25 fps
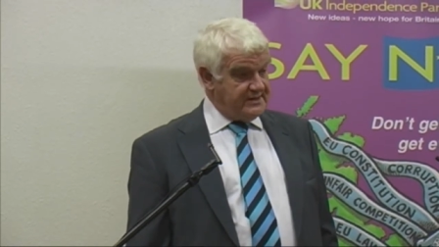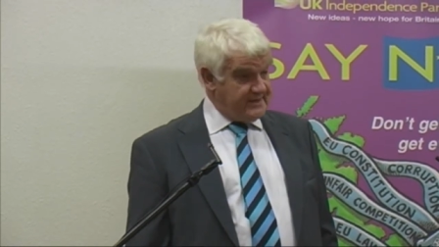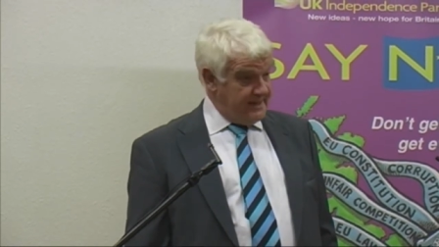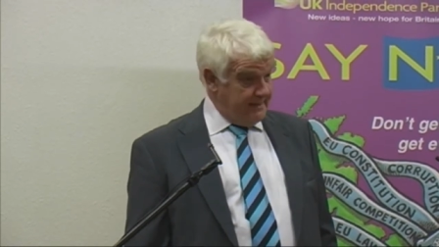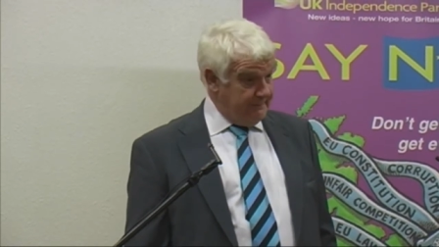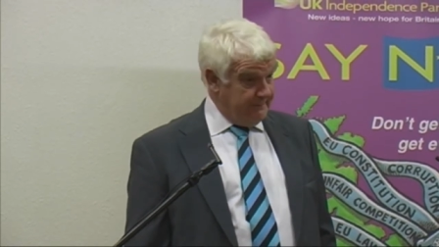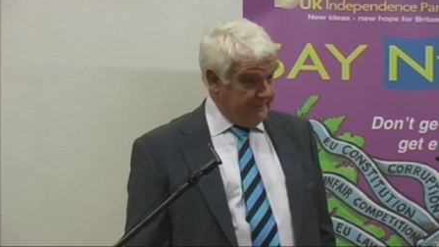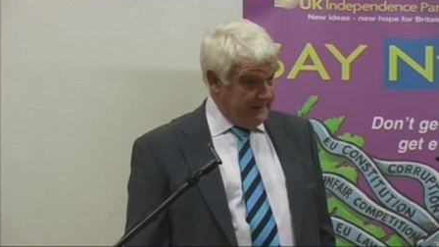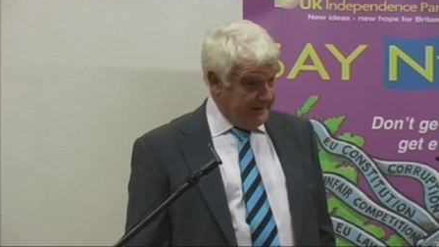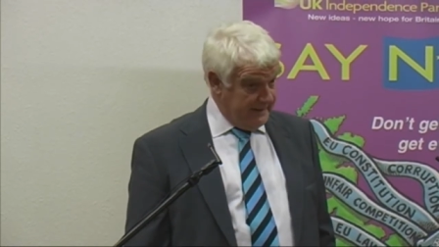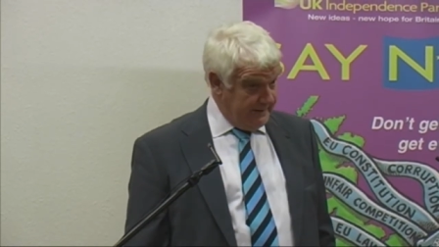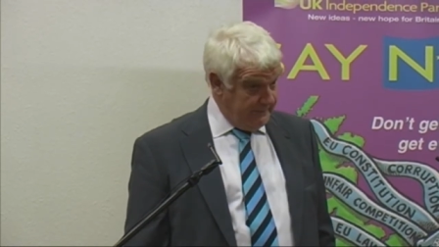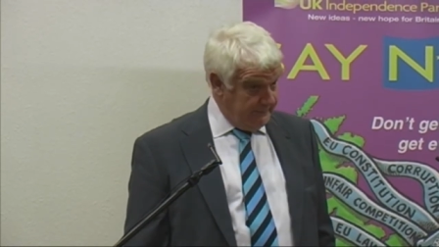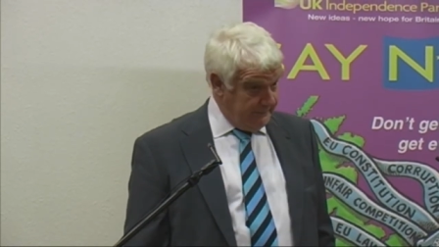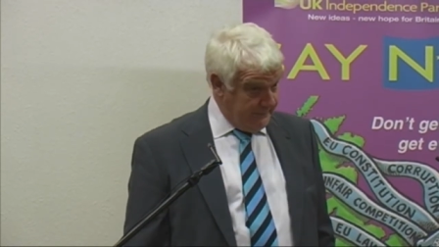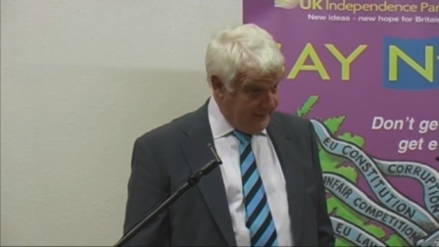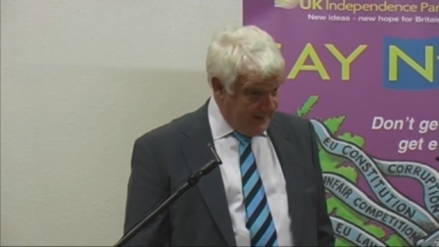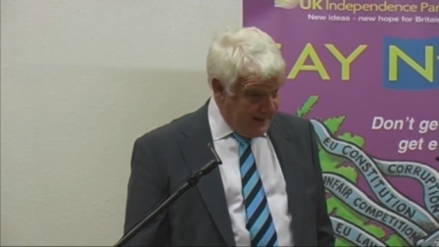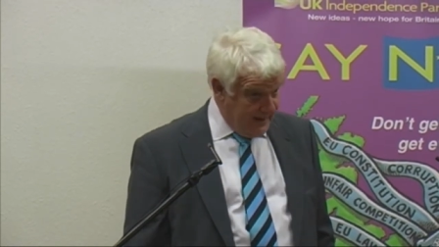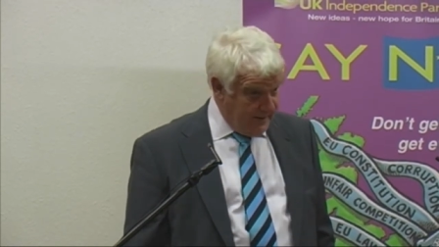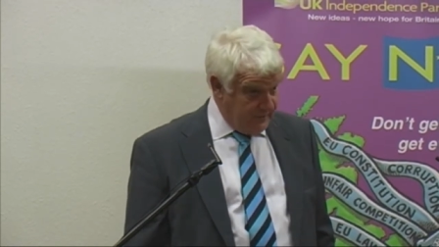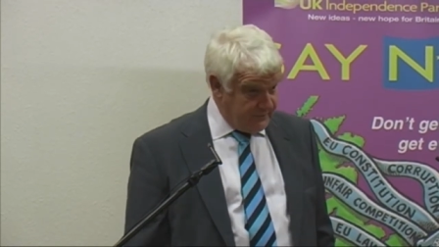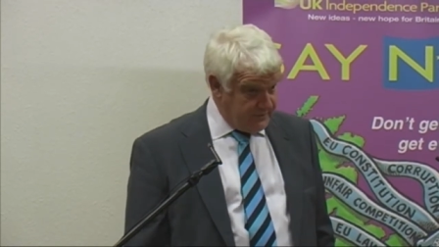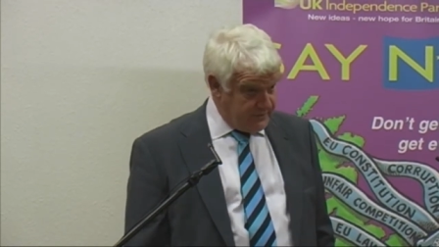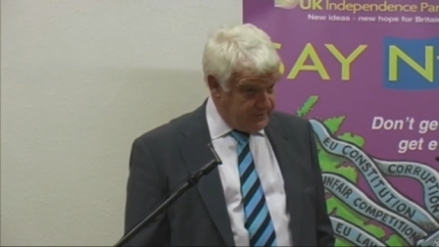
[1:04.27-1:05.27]
10 million
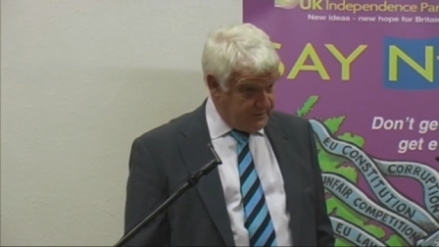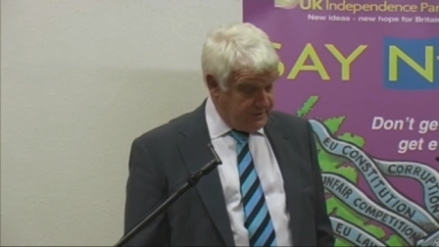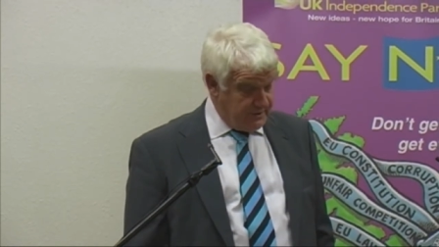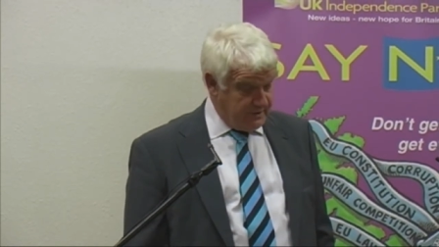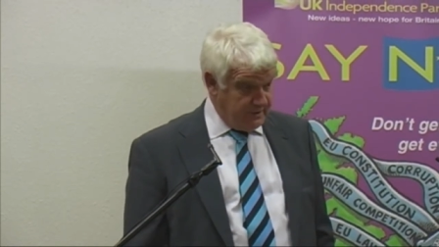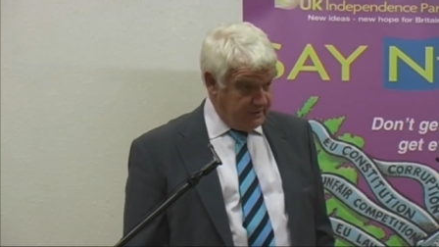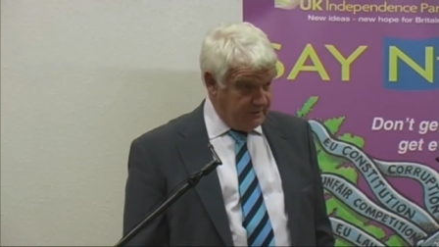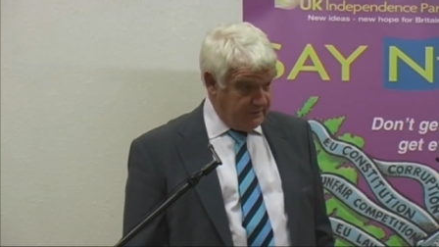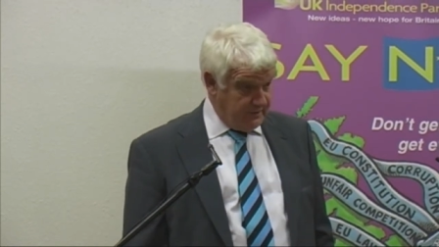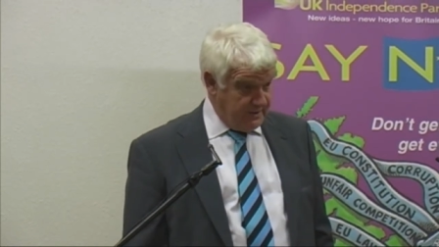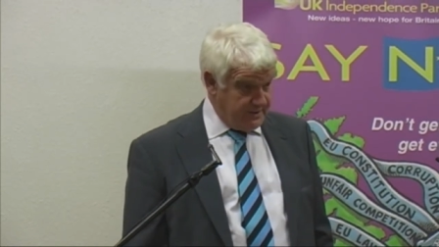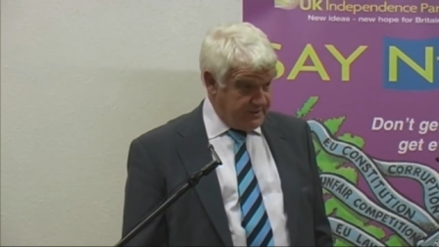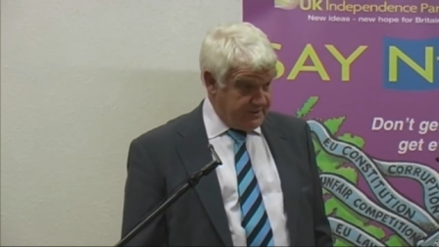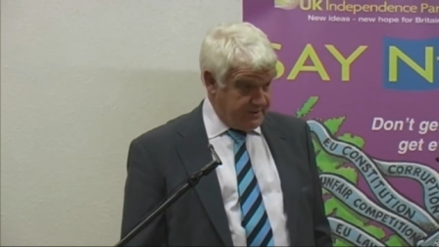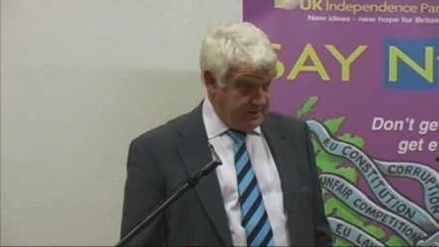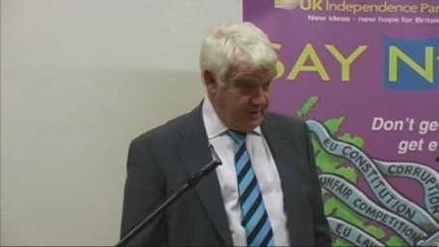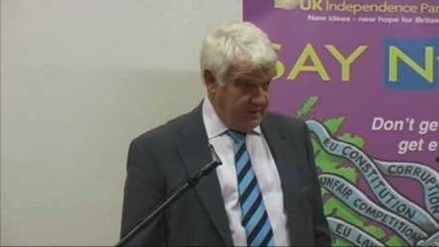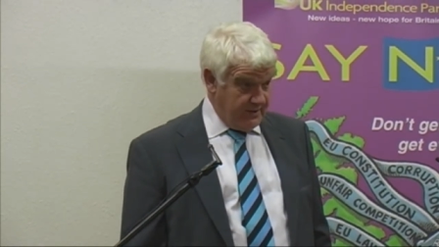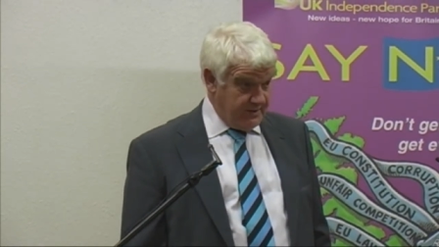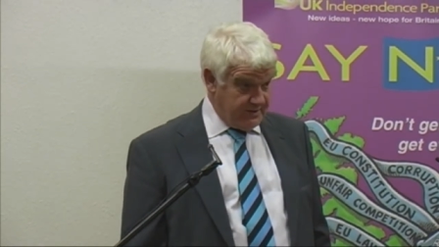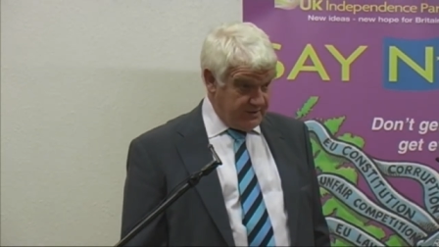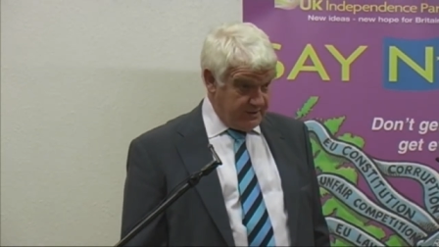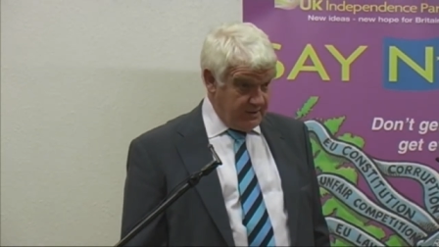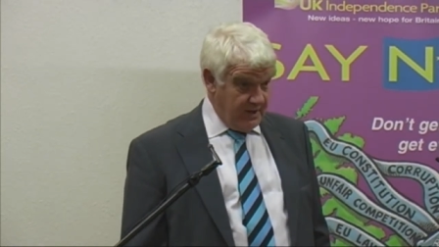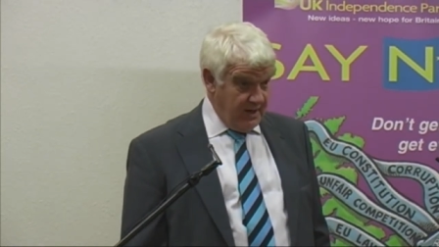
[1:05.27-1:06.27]
pounds to do this so
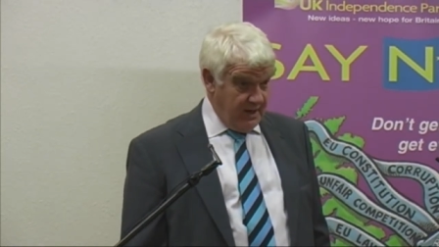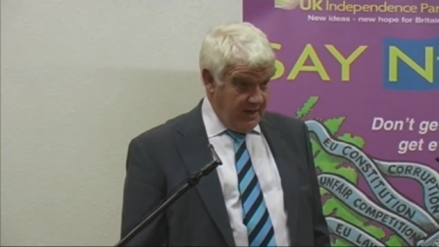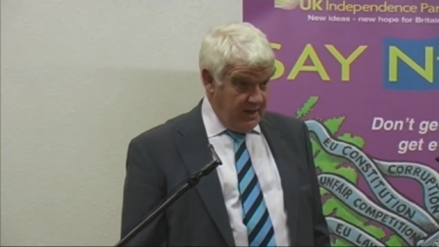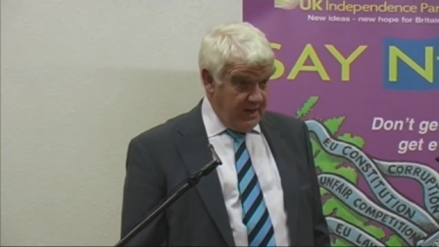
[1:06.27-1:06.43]
it's